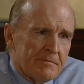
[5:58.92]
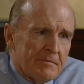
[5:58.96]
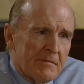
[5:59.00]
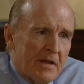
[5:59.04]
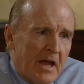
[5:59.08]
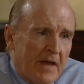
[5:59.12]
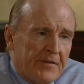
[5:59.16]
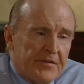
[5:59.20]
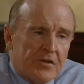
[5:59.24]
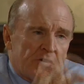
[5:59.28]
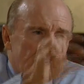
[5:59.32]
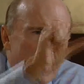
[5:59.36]

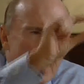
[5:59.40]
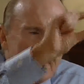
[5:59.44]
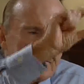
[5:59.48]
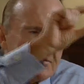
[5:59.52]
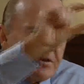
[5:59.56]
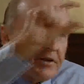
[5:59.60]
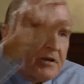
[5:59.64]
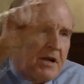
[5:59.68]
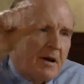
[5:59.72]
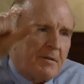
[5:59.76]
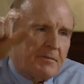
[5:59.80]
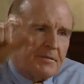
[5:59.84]
At the top of
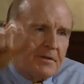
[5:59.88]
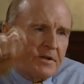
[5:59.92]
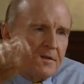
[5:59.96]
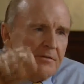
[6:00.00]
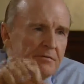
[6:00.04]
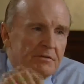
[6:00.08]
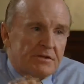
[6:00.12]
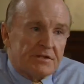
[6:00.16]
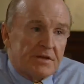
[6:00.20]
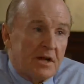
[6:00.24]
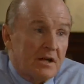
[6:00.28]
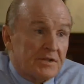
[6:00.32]
the company, the
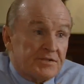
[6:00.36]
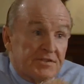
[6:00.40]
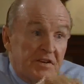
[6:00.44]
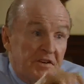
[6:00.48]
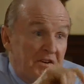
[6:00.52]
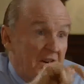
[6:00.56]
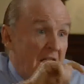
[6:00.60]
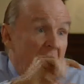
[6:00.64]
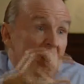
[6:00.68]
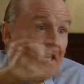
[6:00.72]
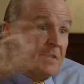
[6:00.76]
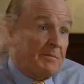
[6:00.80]
results are
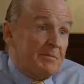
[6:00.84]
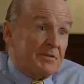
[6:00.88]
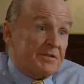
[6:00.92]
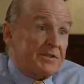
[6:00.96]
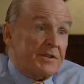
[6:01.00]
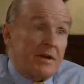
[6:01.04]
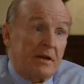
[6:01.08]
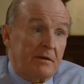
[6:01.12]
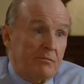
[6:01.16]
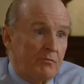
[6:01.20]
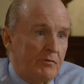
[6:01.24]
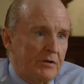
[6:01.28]

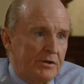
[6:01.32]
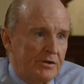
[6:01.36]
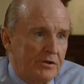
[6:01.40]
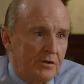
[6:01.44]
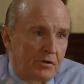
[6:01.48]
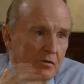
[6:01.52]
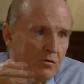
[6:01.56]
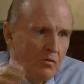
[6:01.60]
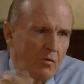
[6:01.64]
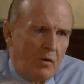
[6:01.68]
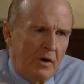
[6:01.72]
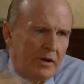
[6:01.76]
90% we
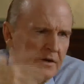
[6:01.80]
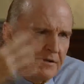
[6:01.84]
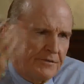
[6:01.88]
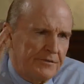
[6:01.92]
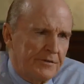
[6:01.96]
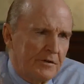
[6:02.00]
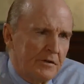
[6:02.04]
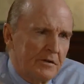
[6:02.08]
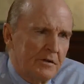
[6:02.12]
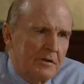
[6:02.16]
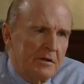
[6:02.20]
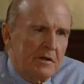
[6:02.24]
do,
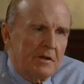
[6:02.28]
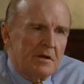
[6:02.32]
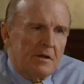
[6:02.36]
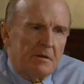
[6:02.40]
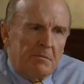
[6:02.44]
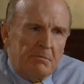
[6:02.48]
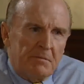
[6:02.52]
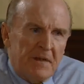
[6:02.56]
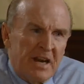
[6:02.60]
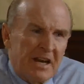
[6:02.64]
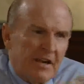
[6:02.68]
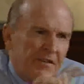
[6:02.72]
wonderful.
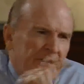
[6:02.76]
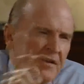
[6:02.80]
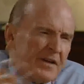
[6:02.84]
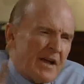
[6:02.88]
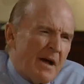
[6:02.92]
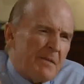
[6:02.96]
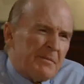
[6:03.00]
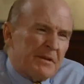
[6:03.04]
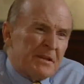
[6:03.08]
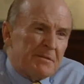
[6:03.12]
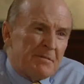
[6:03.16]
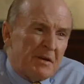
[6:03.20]
Middle of the
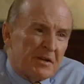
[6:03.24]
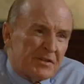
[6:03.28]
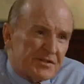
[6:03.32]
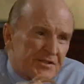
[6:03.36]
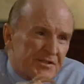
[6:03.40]
company, about